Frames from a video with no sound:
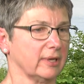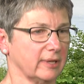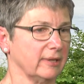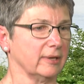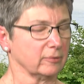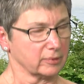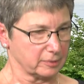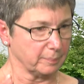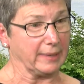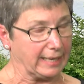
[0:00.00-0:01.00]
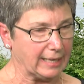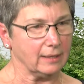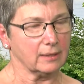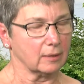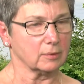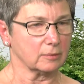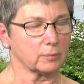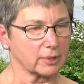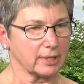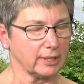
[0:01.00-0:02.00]
Then there was me that was
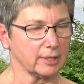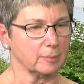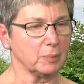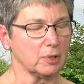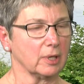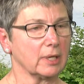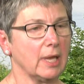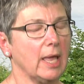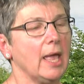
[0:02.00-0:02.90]
working on the book,